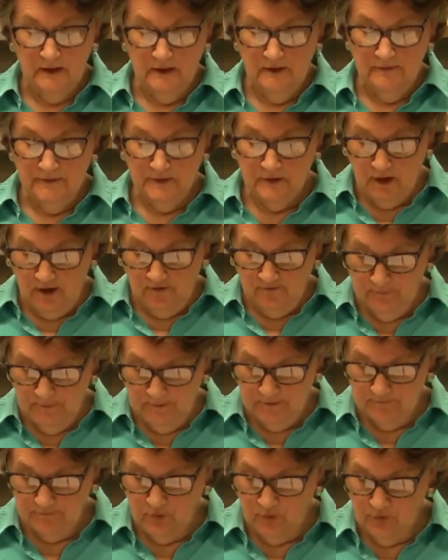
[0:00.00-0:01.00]
The government,
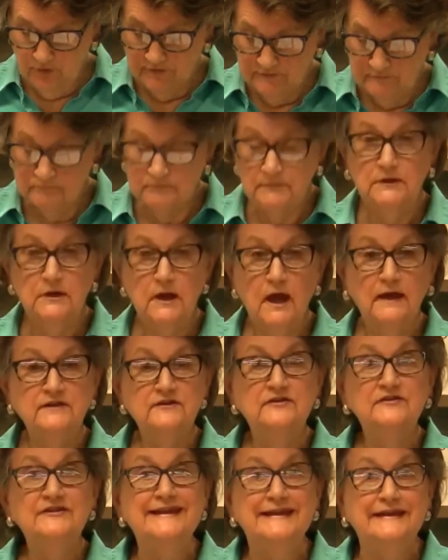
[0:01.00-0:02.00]
of course, did not
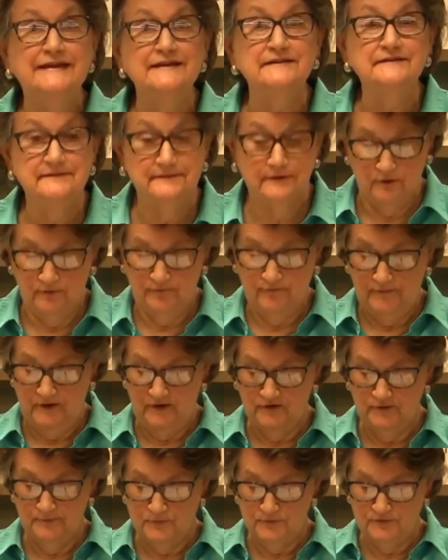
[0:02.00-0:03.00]
see itself
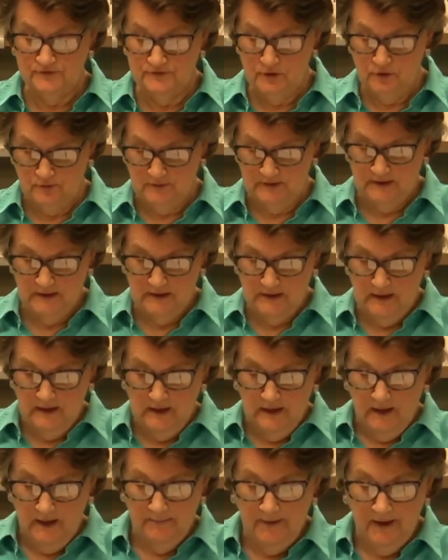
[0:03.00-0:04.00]
as pursuing
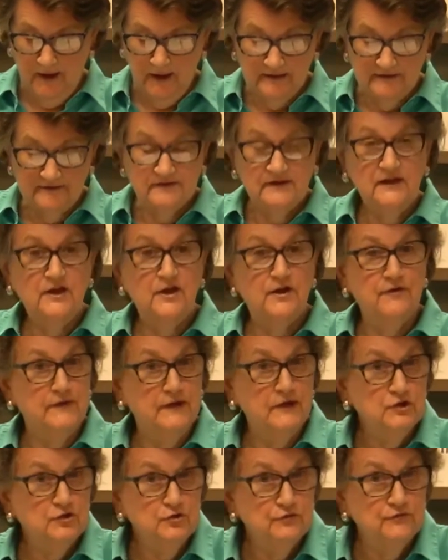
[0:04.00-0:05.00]
a policy of
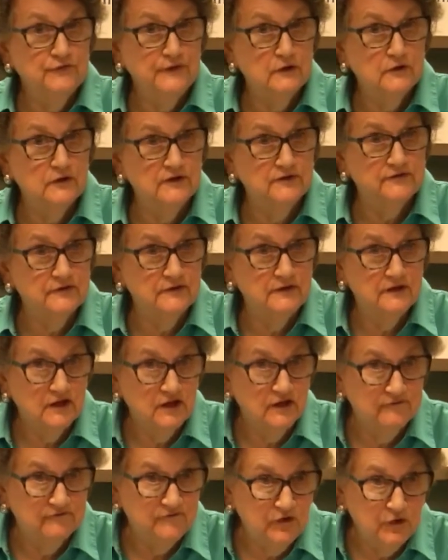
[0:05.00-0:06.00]
interference,
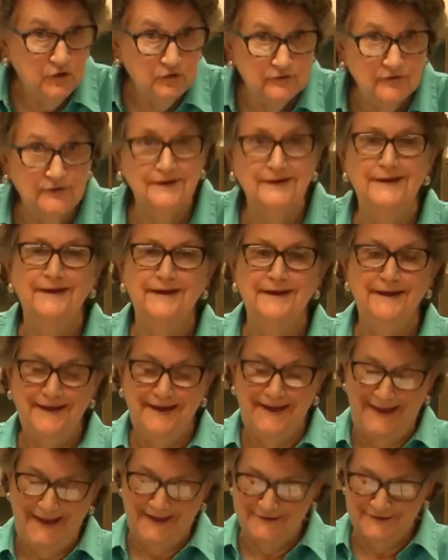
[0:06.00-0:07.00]
confusion,
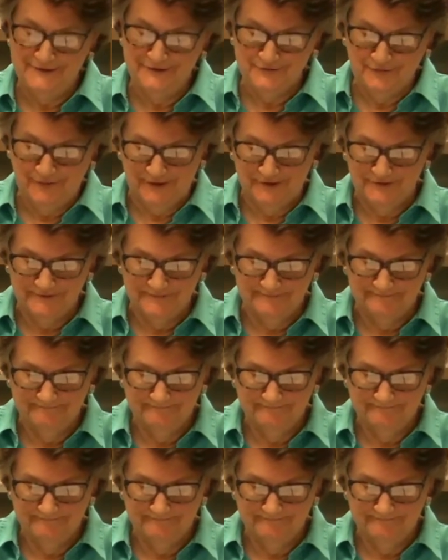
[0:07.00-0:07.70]
and destruction.